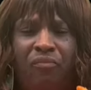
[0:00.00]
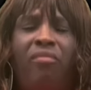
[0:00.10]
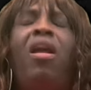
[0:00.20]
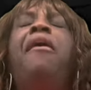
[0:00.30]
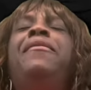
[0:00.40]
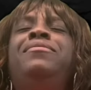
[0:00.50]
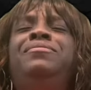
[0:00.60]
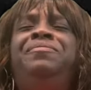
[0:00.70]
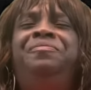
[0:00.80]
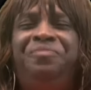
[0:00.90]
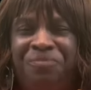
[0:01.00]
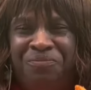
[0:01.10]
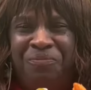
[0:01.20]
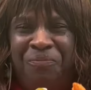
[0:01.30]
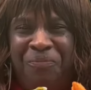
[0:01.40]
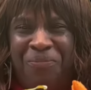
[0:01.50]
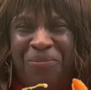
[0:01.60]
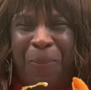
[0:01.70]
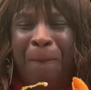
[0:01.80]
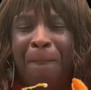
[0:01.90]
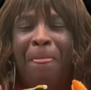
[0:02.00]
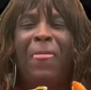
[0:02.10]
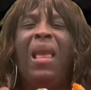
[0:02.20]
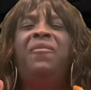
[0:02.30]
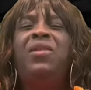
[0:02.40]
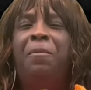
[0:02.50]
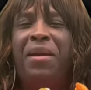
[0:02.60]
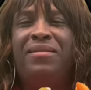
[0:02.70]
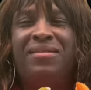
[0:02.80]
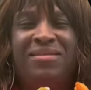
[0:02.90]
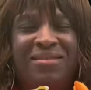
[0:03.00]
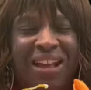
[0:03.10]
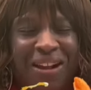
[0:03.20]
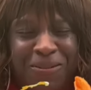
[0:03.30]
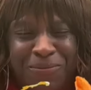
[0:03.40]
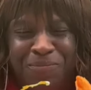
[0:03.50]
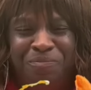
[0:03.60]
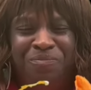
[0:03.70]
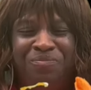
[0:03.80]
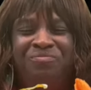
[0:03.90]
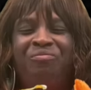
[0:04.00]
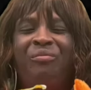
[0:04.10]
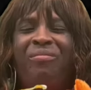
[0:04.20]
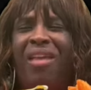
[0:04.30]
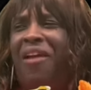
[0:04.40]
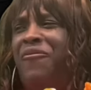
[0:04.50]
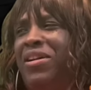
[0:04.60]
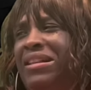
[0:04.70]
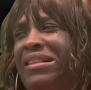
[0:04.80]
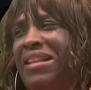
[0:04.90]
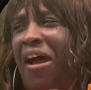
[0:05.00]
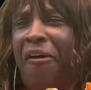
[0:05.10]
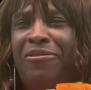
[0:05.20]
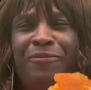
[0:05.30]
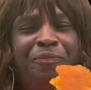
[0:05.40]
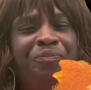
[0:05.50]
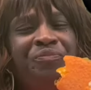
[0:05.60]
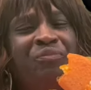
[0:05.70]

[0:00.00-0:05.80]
If that makes it, I feel alone.